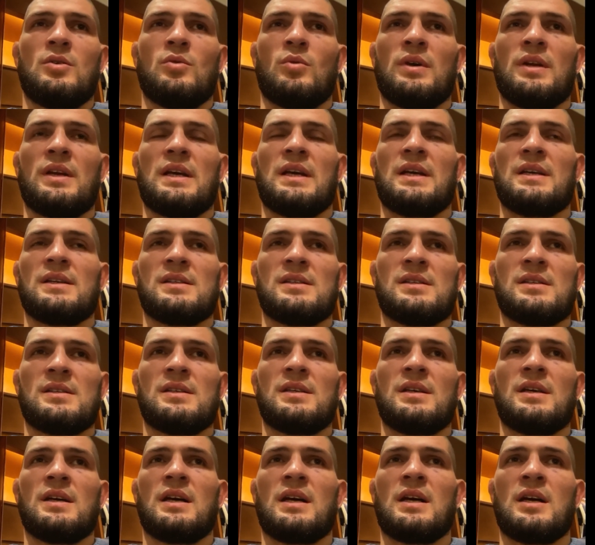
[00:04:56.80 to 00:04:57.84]
when I
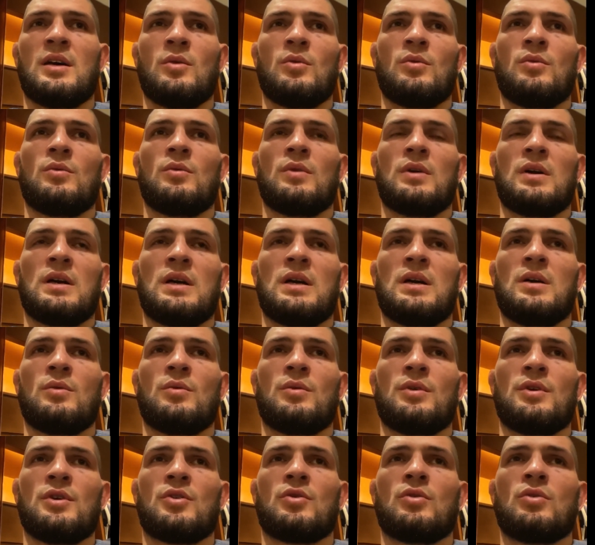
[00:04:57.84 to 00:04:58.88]
see
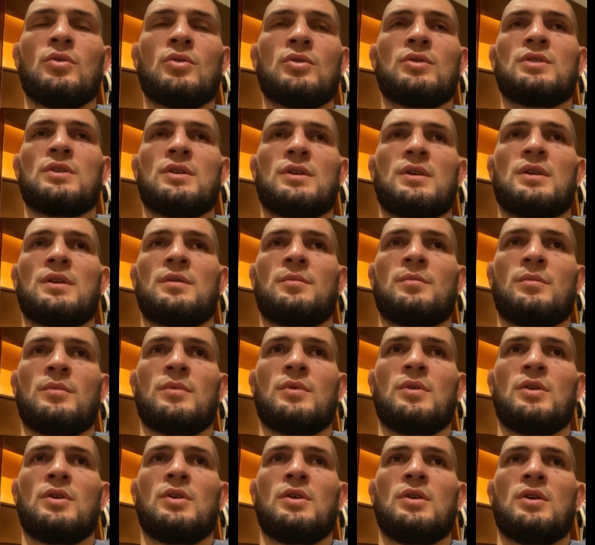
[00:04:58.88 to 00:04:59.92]
how he cornered him,
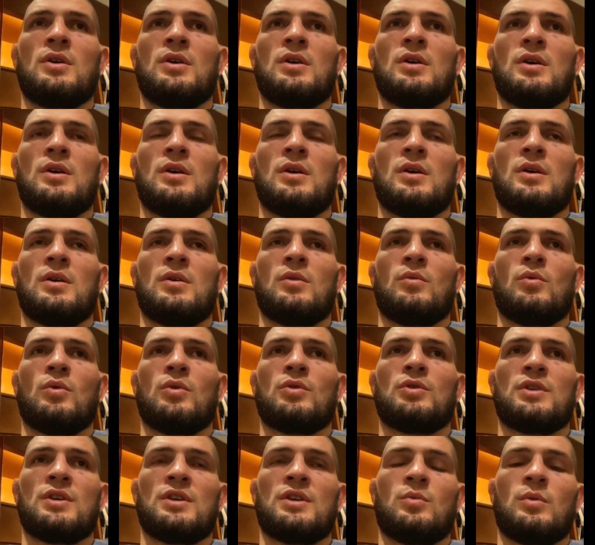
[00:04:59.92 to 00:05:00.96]

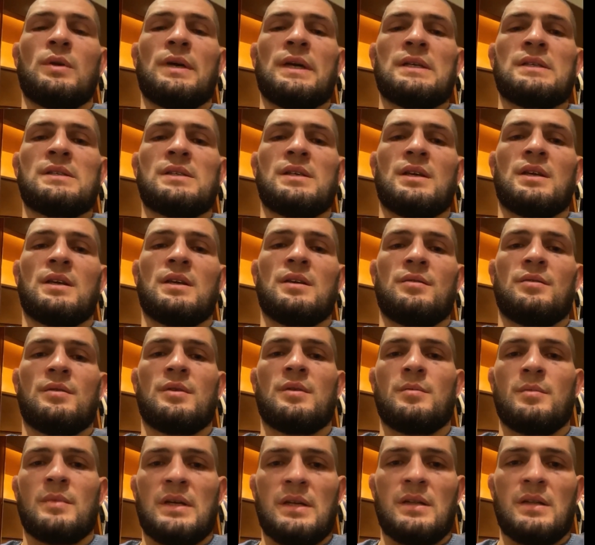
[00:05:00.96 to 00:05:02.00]
what advice he gave
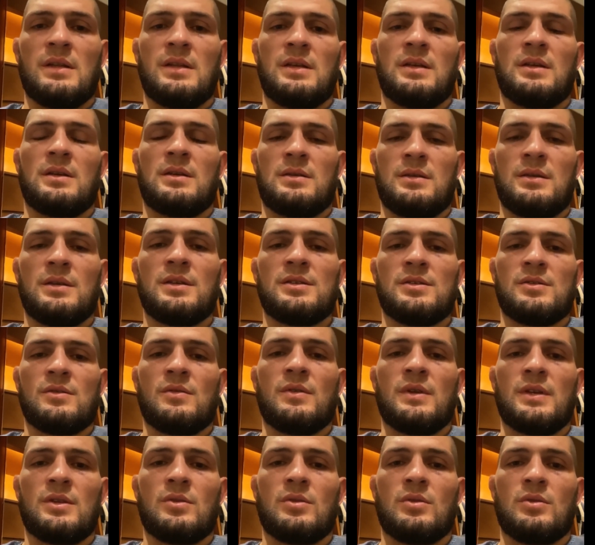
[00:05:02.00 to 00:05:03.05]
him, I think he's a
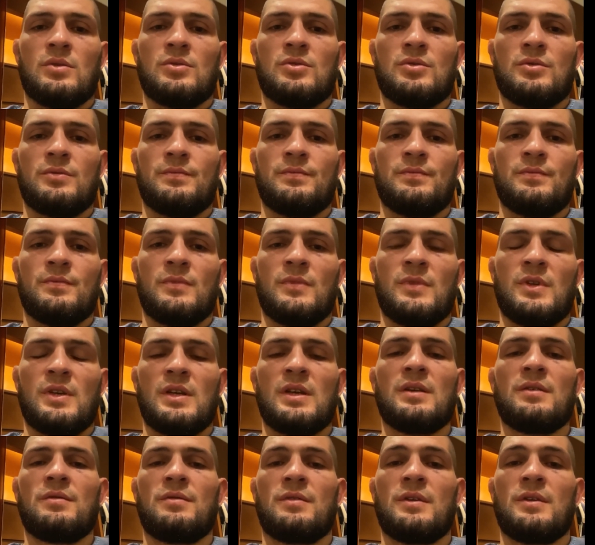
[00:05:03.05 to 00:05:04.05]
great coach. He has